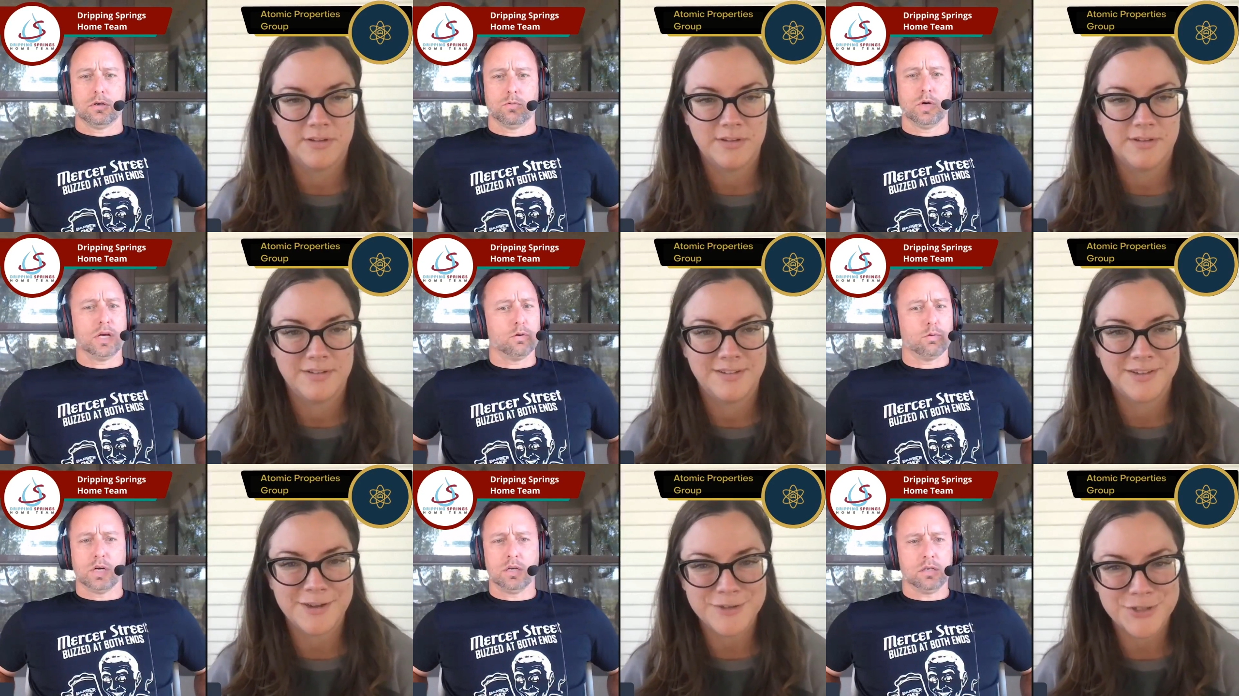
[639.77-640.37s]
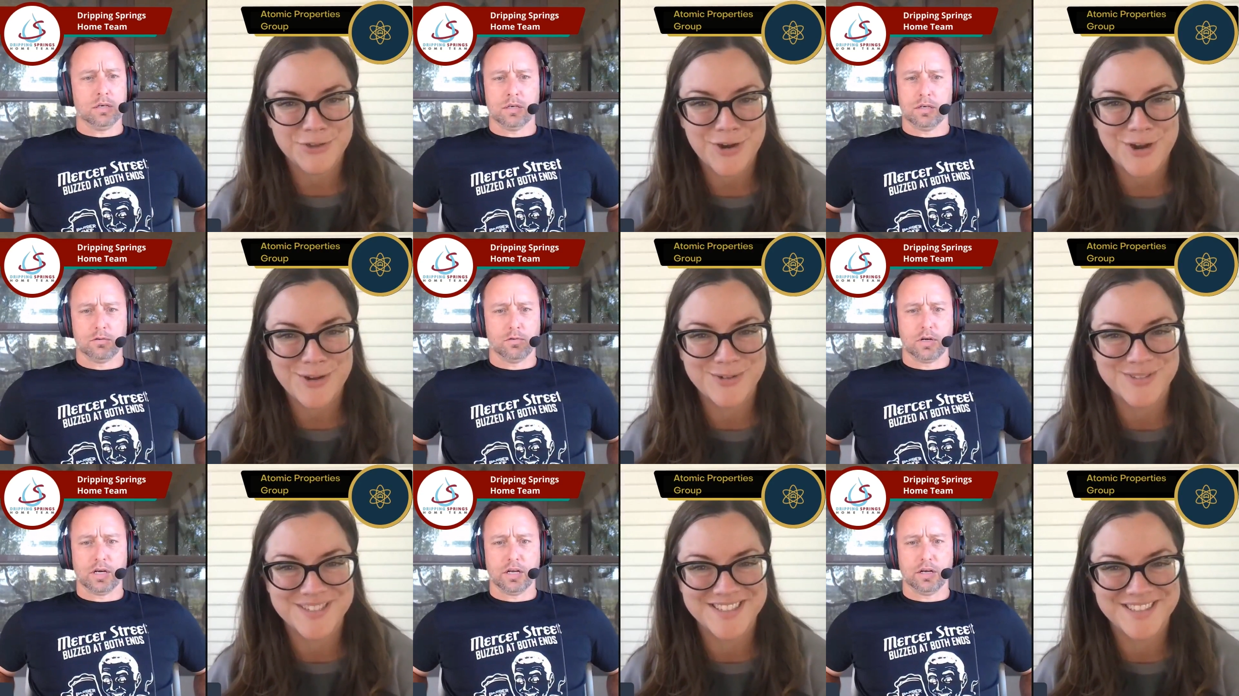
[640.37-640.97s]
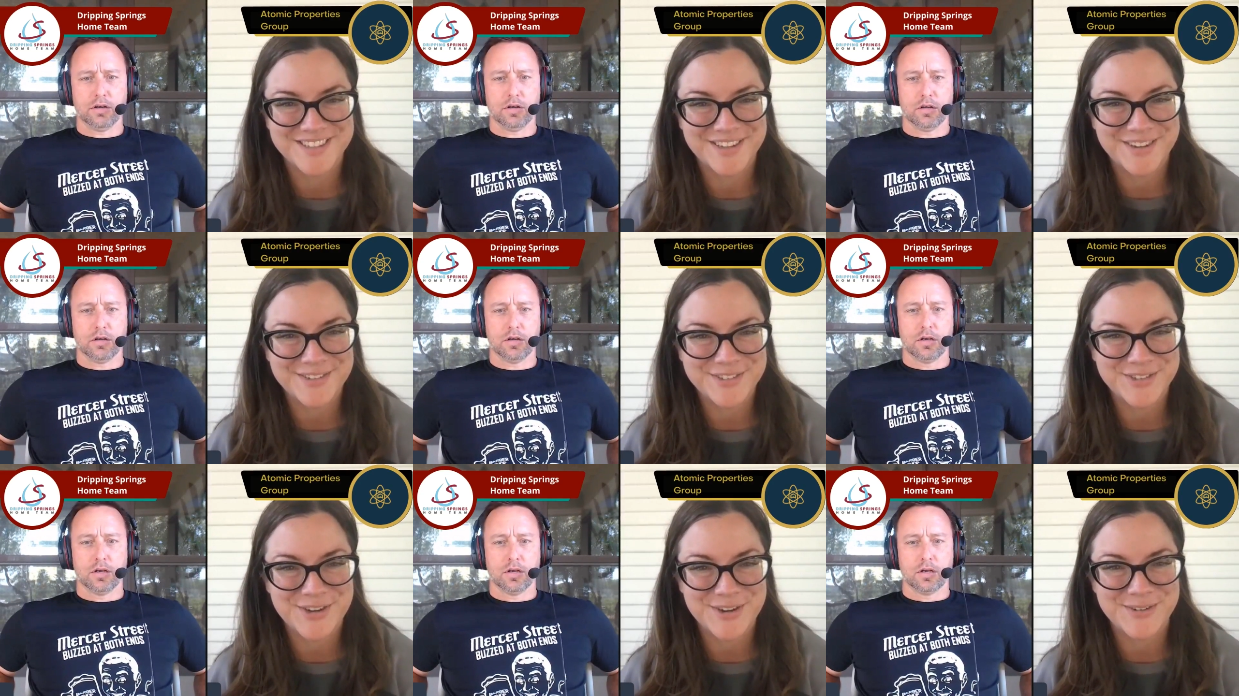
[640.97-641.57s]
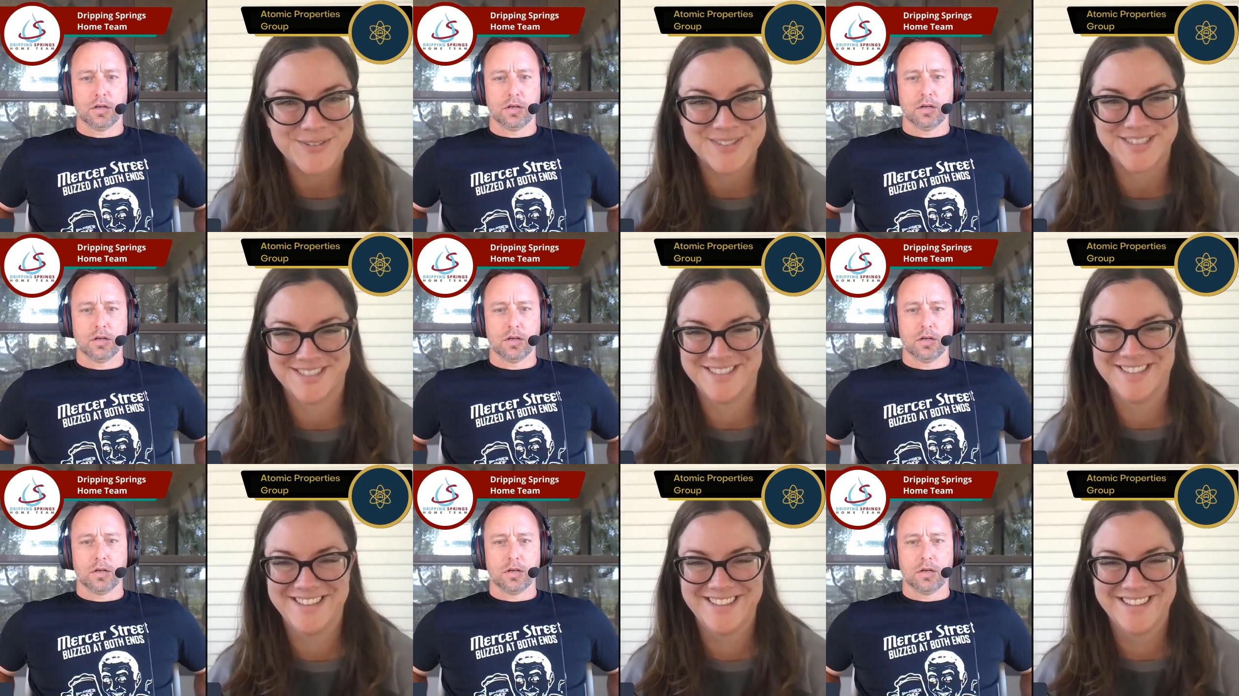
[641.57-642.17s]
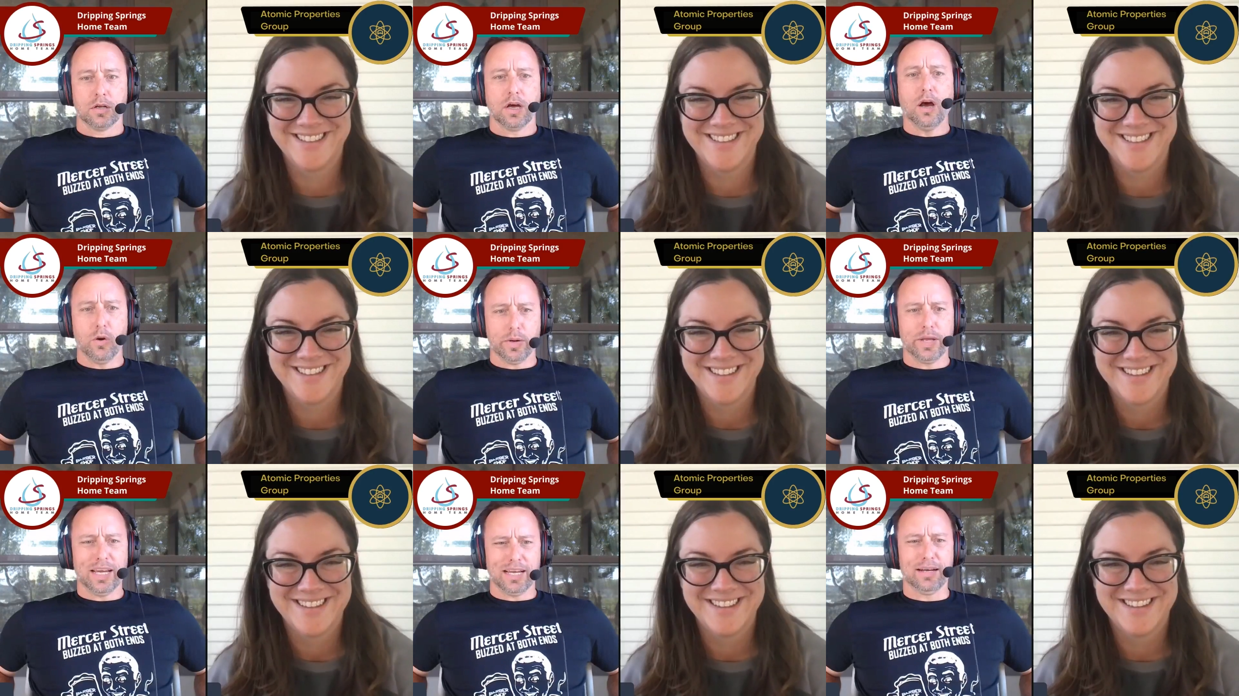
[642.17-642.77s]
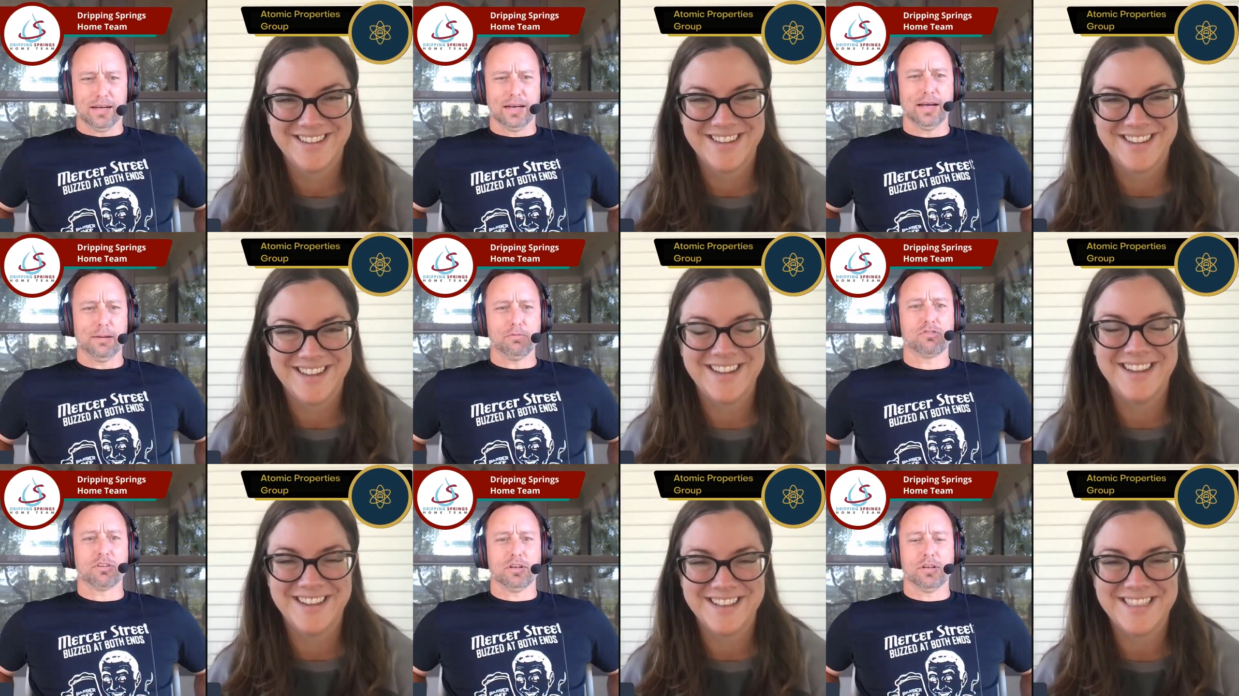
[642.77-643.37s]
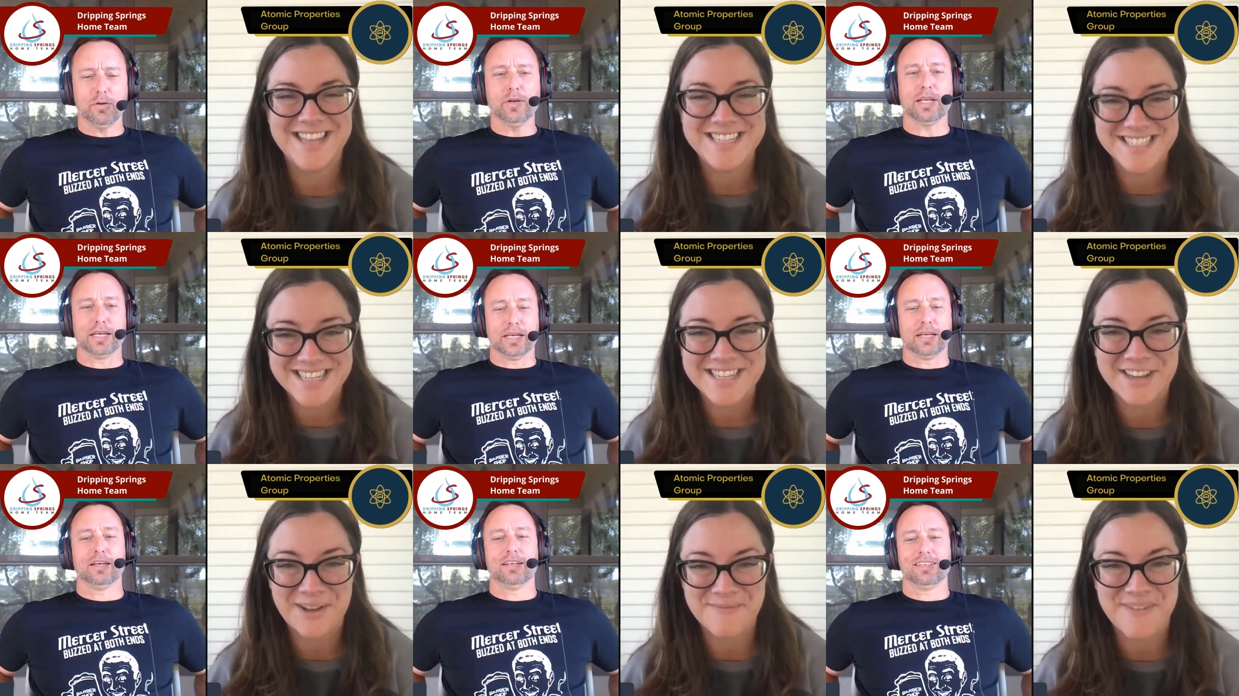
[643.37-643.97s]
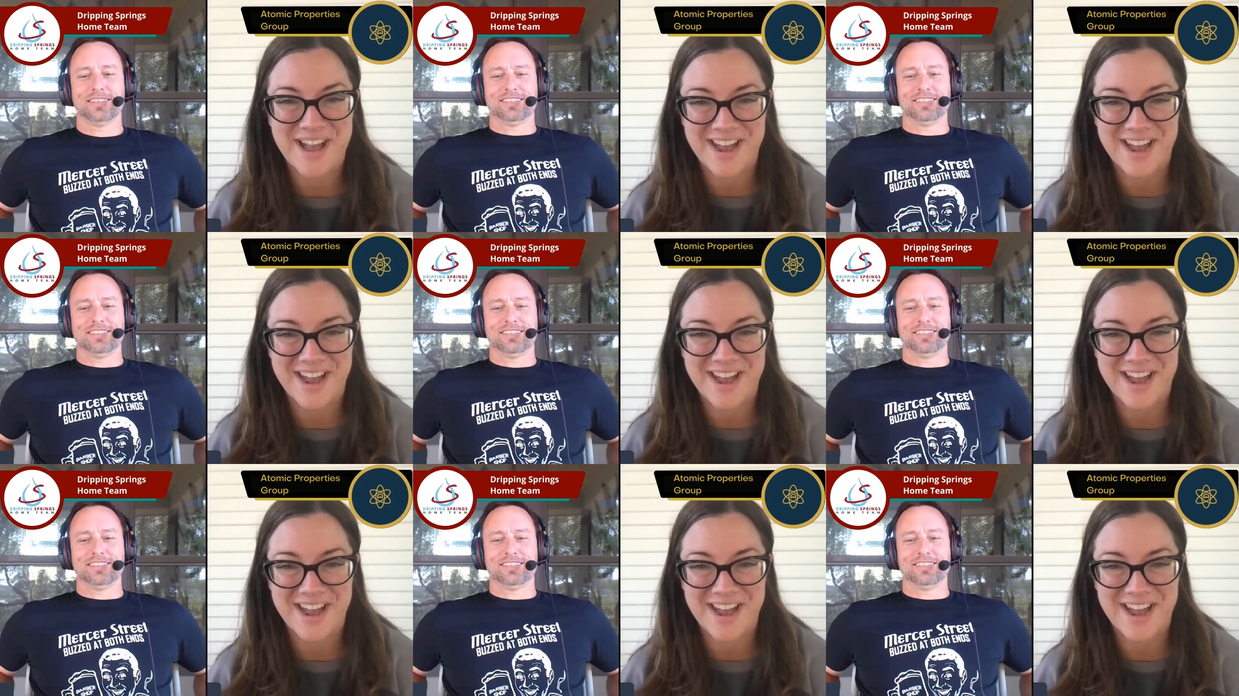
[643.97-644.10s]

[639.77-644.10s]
Speaker 1: Wait, what? Stros. What Stros. Oh yeah, absolutely.